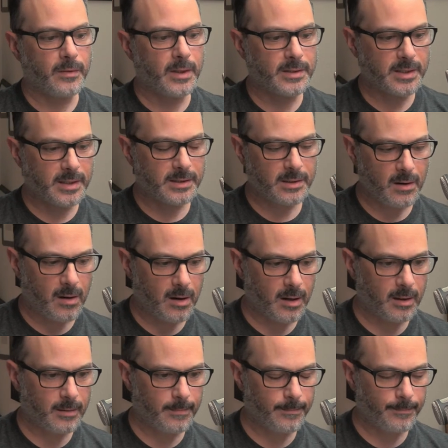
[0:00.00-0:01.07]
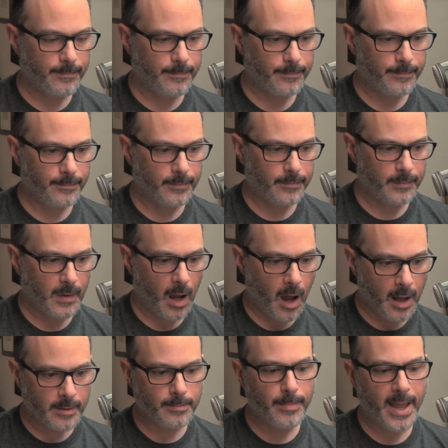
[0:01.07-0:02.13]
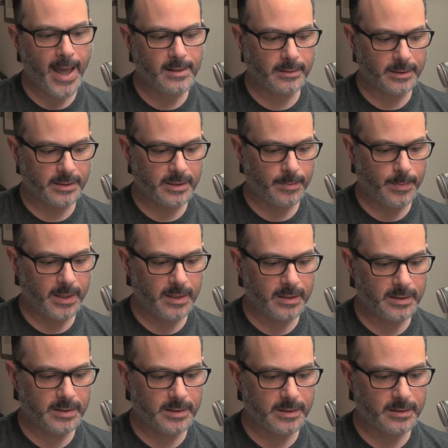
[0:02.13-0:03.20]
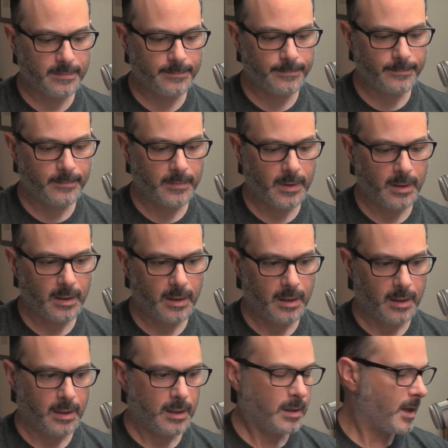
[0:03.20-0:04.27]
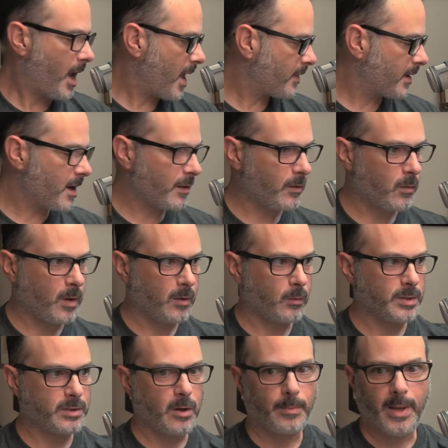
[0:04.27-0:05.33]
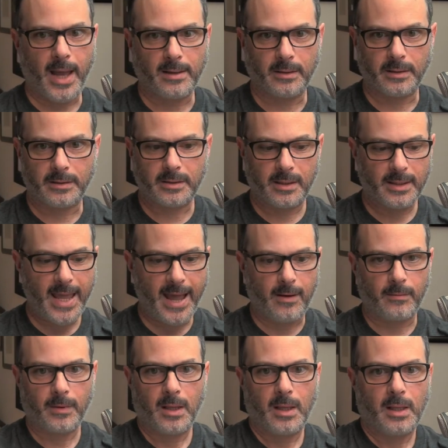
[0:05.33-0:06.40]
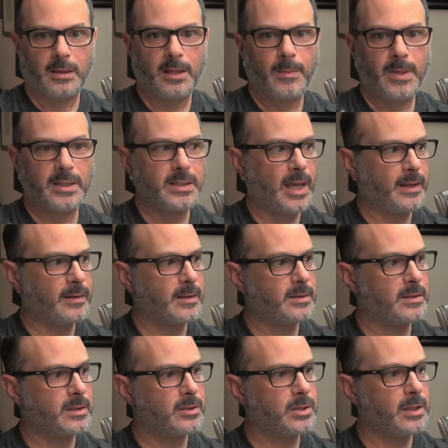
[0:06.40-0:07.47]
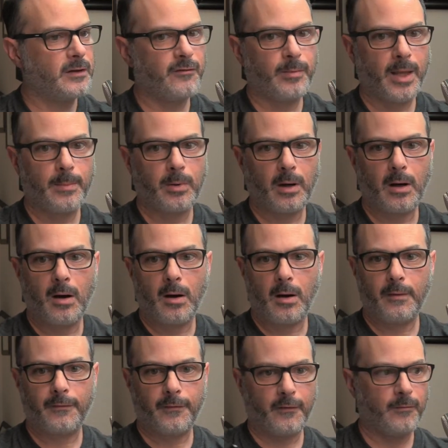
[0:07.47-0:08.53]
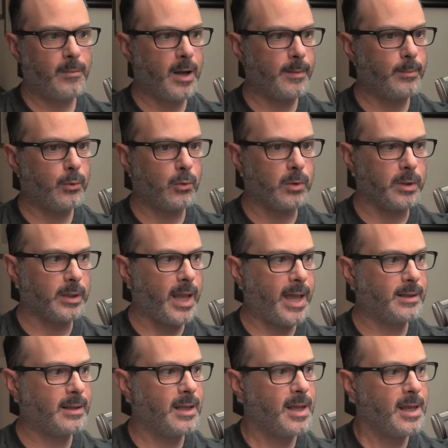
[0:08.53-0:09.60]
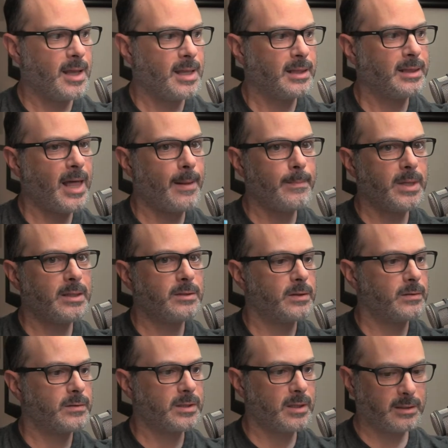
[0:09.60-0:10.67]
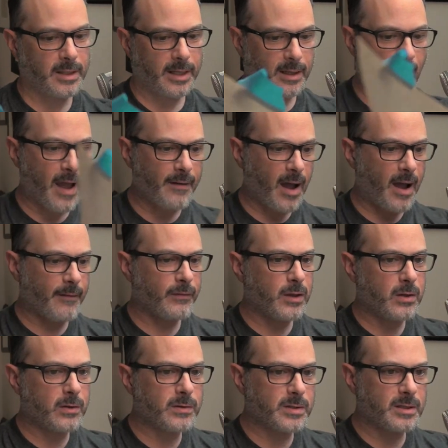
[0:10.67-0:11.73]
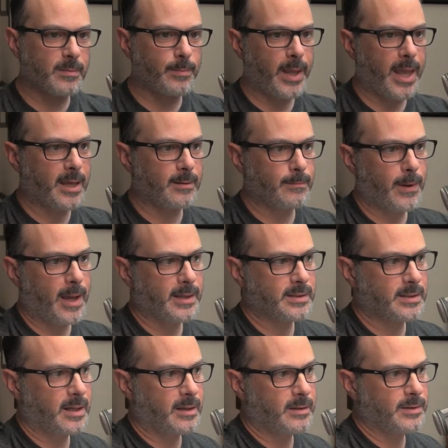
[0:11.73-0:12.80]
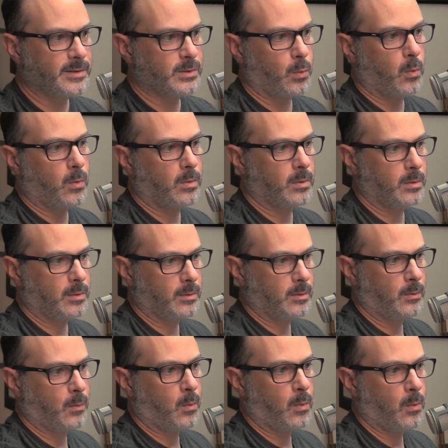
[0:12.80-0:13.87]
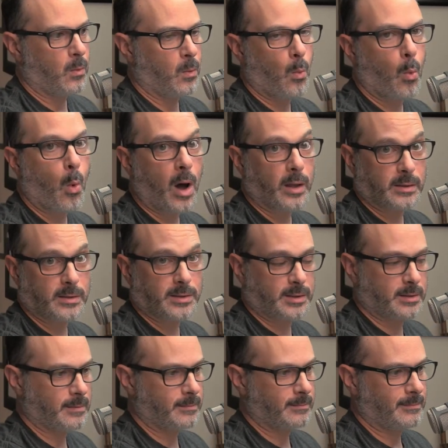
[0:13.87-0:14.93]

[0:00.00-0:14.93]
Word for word: this is our unbalanced piece, and the other one was our balanced. Now, let me take this sheet of paper off of my board and let me do some, like, I, I've used the pan pastels once